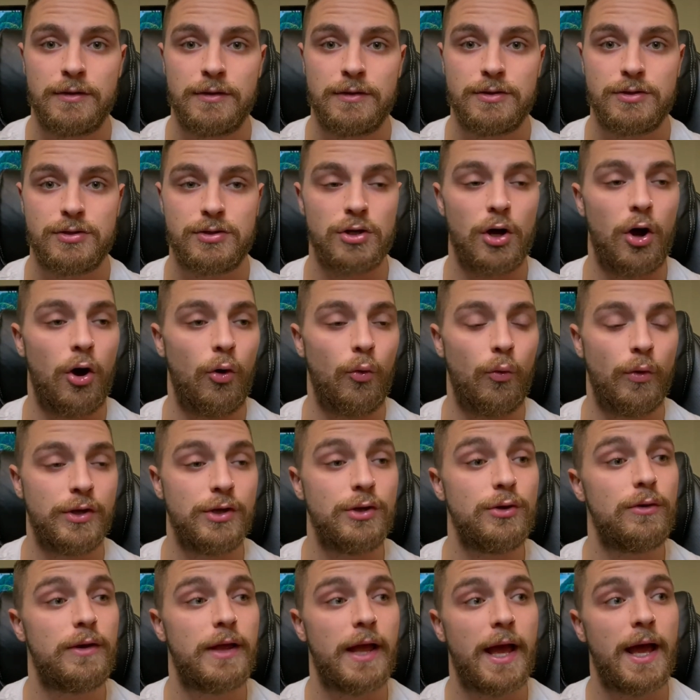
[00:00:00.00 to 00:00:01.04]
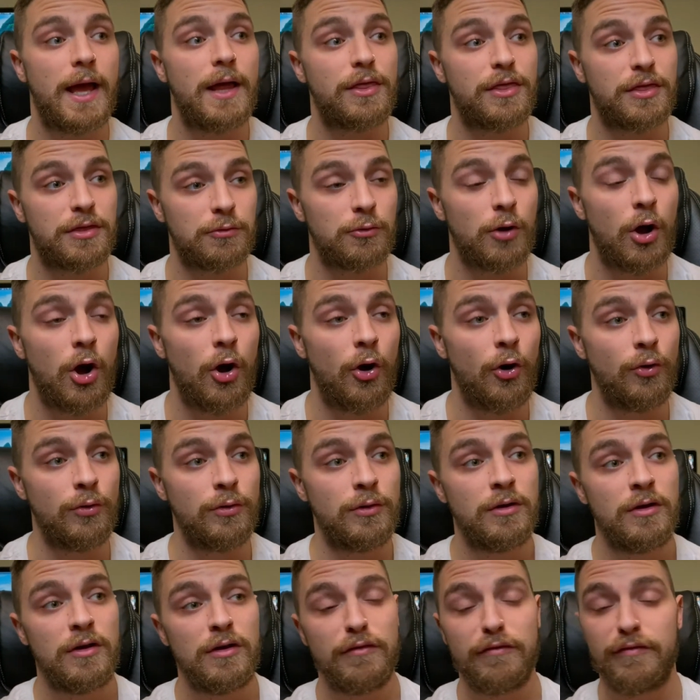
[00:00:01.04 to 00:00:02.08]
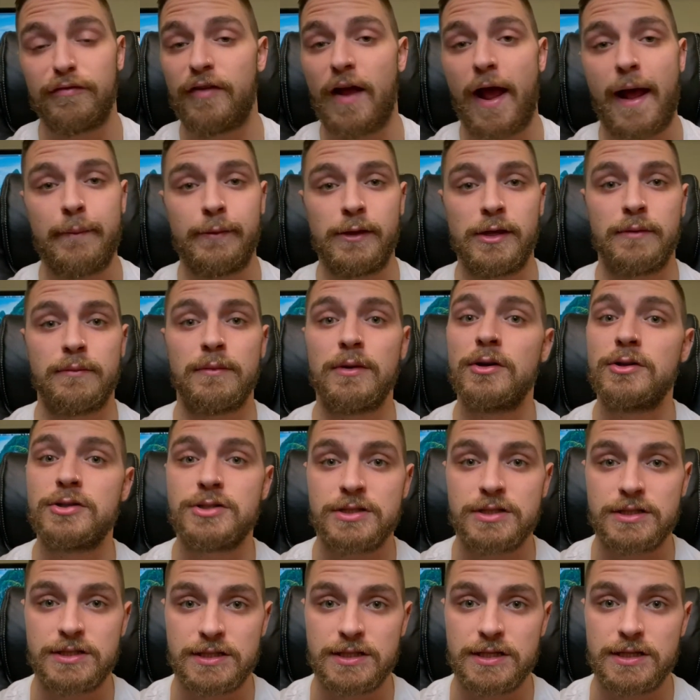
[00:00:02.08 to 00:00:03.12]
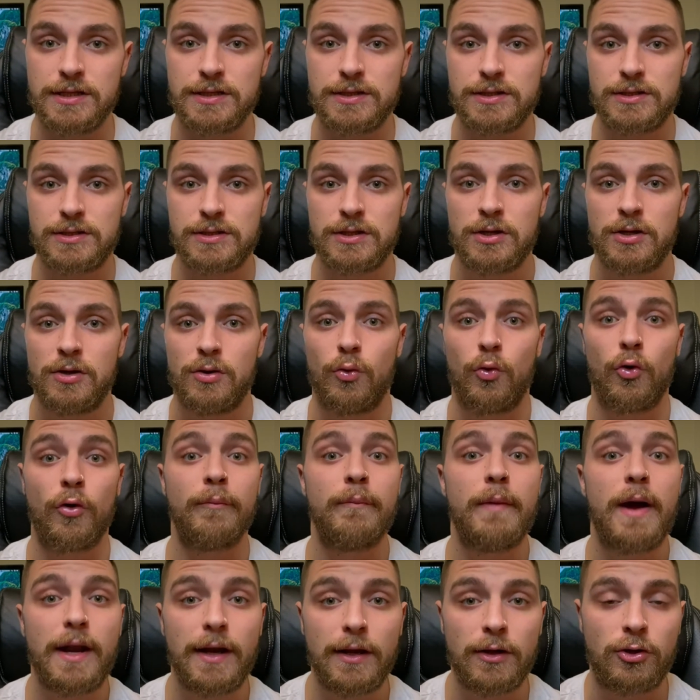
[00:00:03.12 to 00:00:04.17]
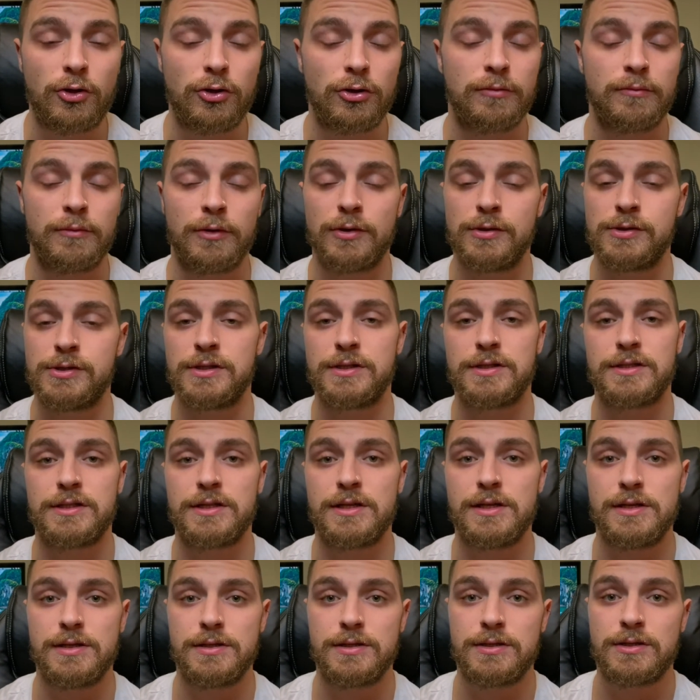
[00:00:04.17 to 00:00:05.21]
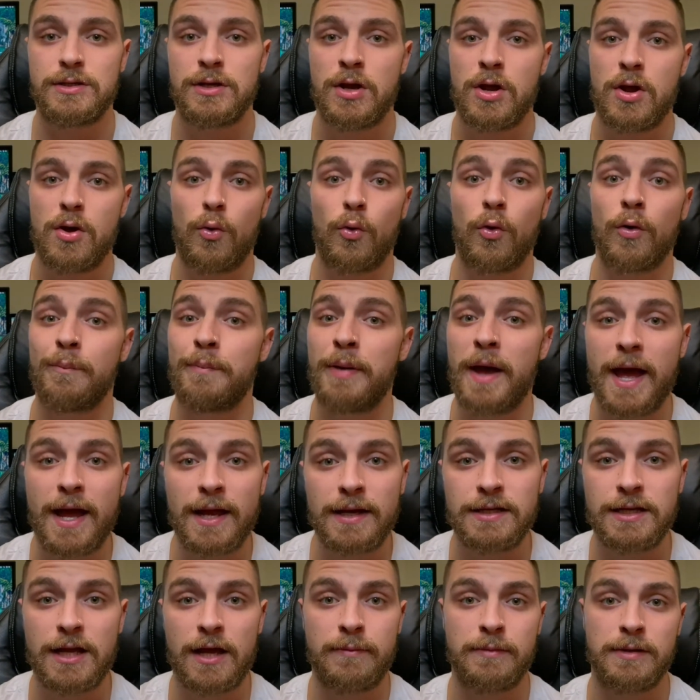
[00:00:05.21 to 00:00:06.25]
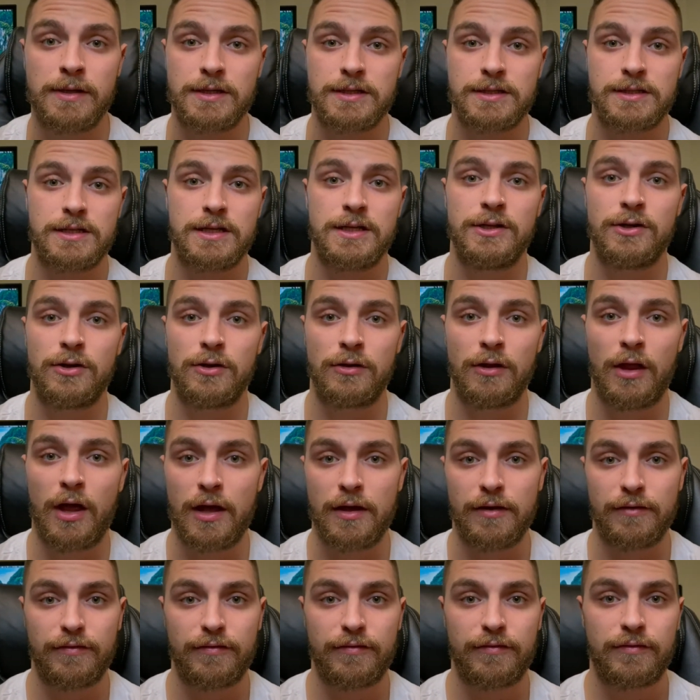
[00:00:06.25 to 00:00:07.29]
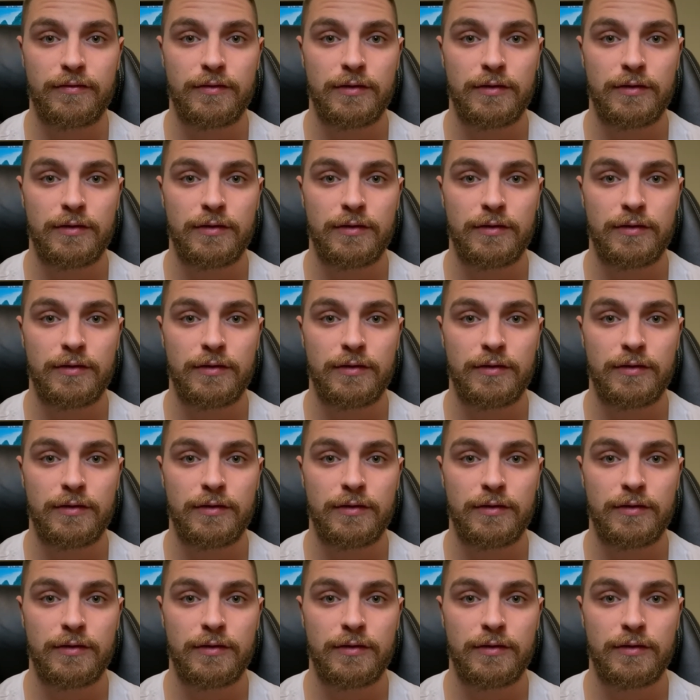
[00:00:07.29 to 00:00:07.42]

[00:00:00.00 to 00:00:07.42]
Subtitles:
So when you get thrown family emergencies or medical emergencies or pandemics in your life,